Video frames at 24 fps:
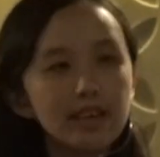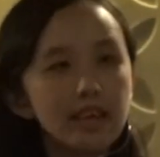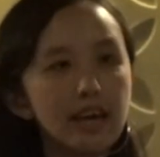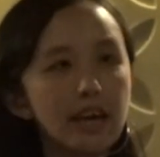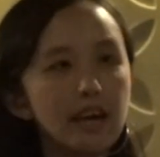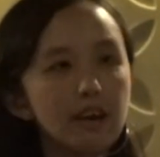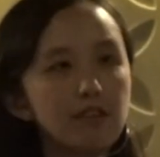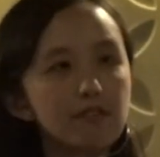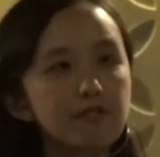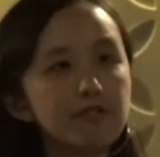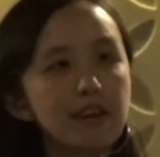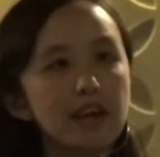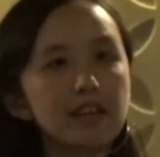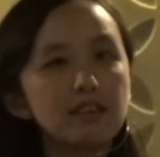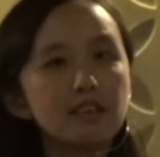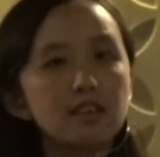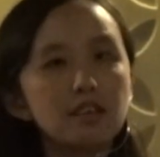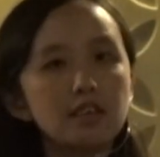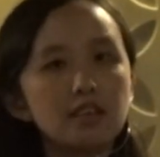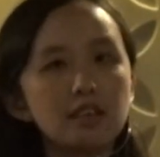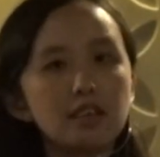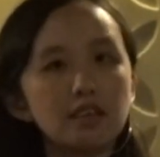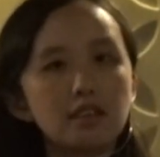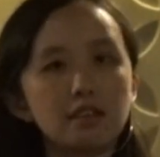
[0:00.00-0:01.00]
And
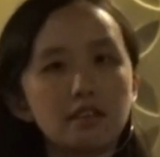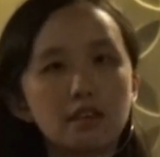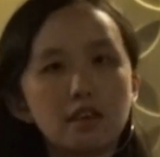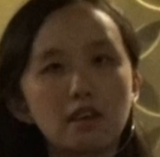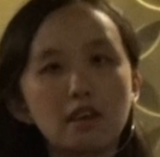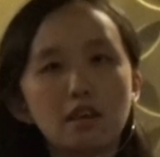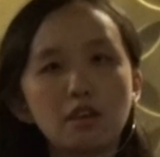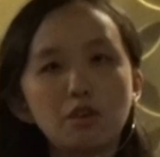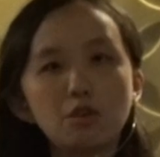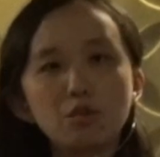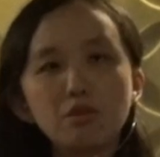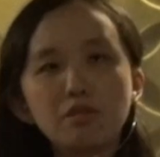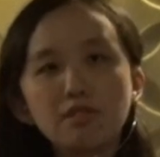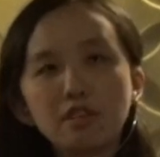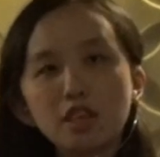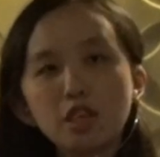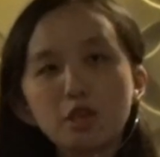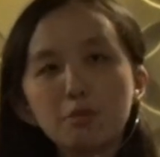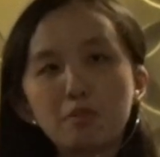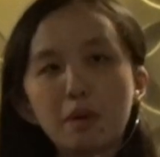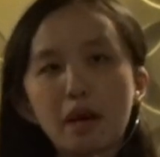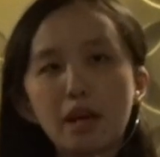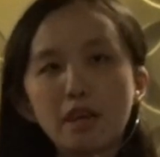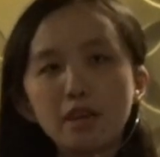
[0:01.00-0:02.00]
finally, in the
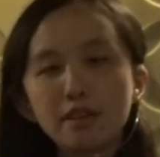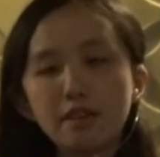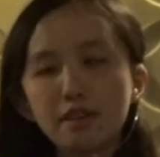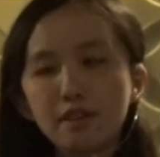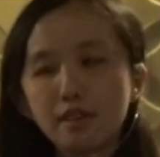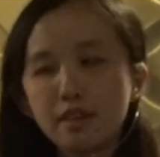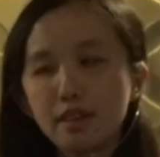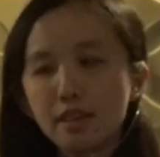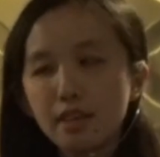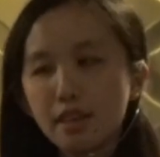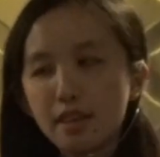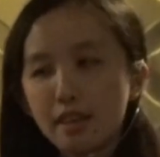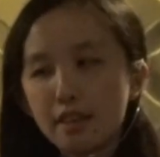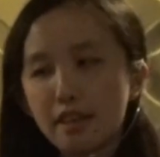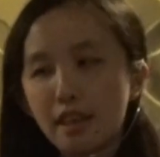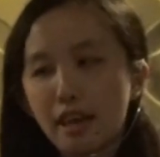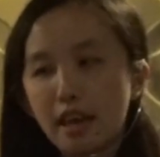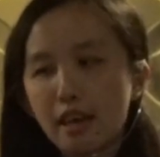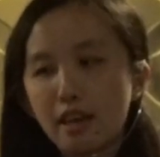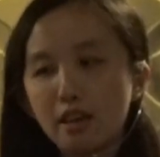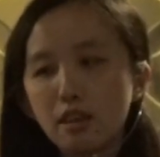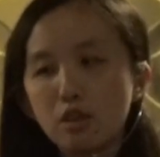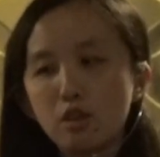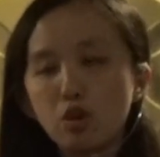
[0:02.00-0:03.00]
usage palette,
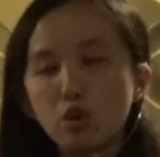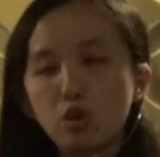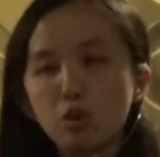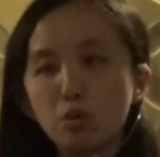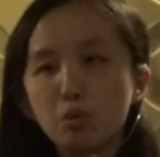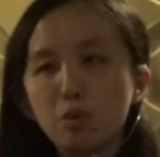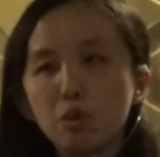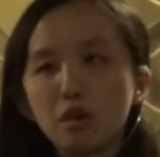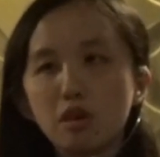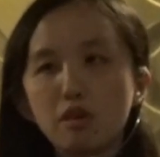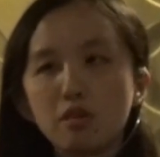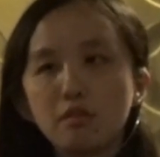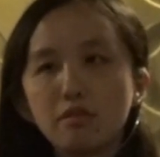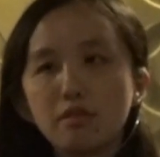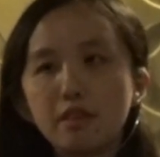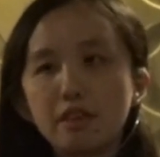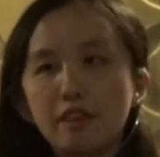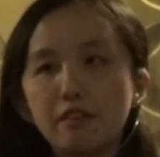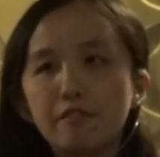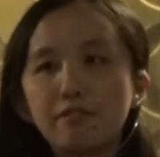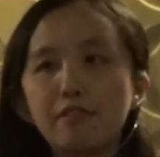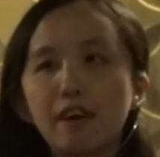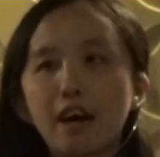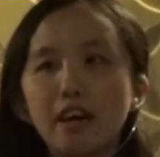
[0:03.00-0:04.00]
then you will
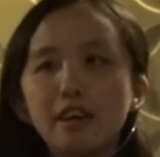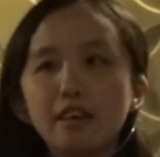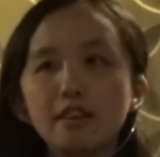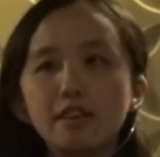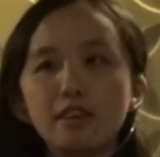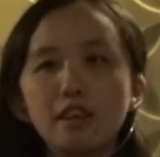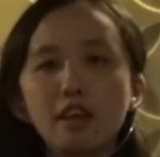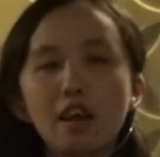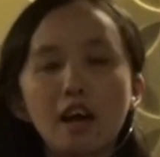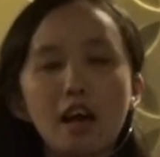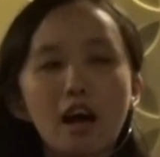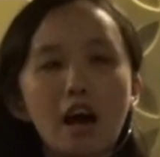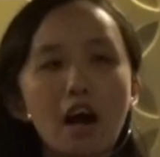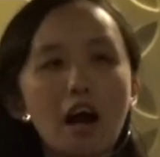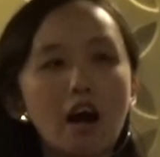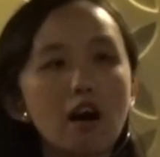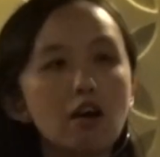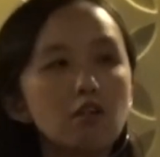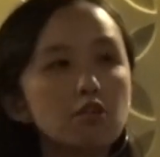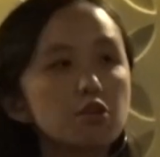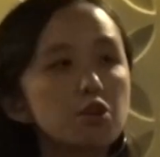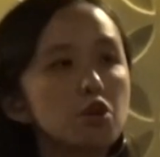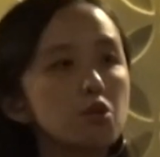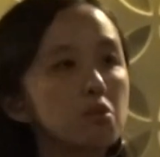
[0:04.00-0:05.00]
define
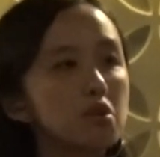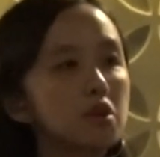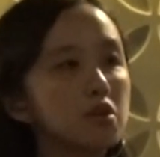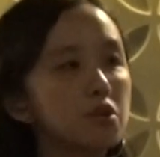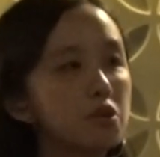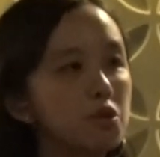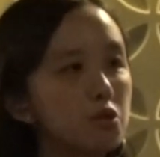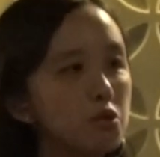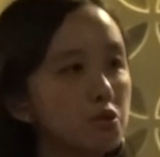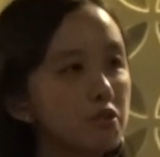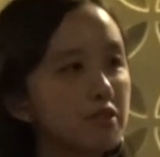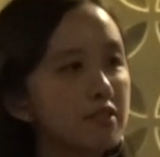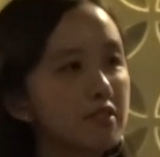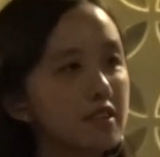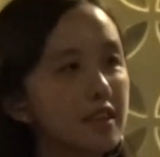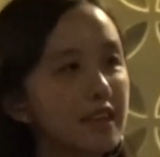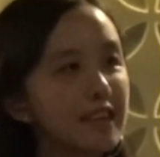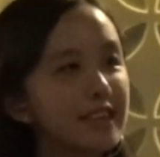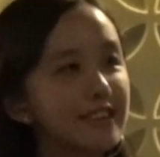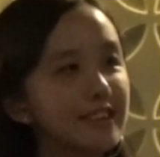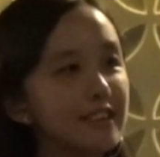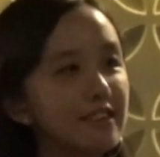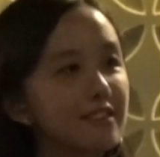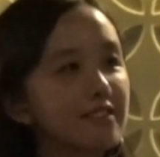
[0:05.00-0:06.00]
how you will use
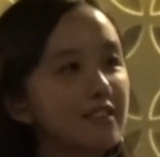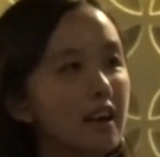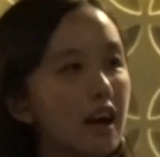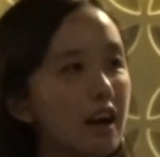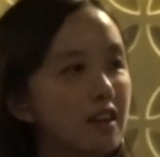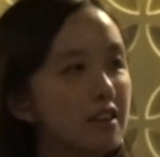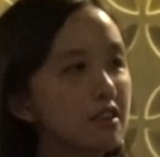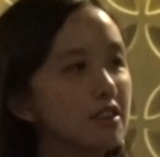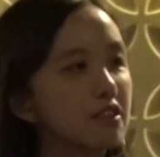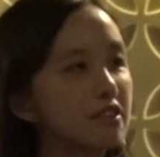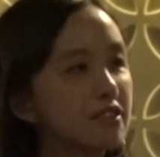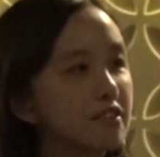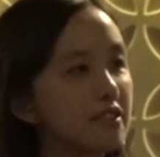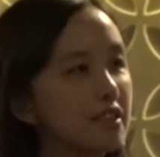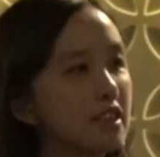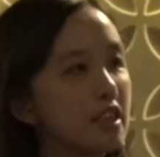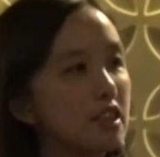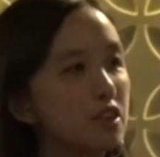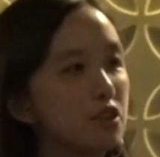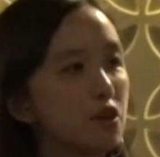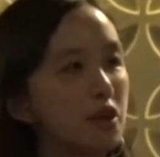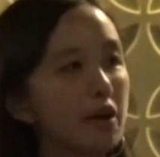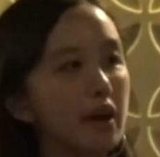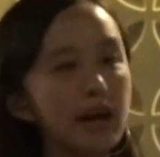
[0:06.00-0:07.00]
these colors
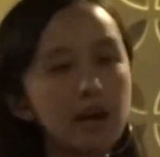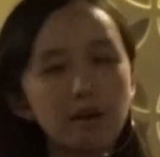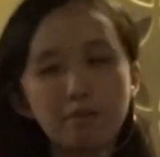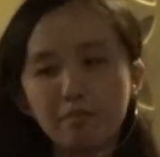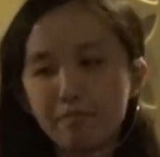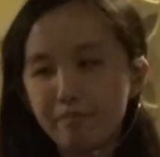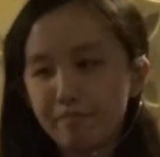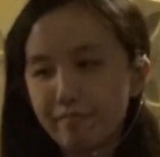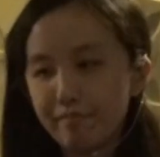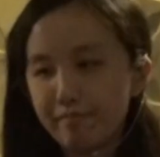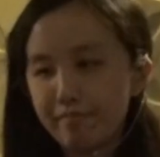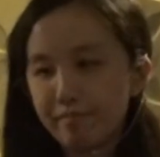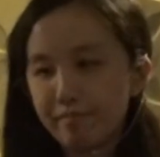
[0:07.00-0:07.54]
in your app.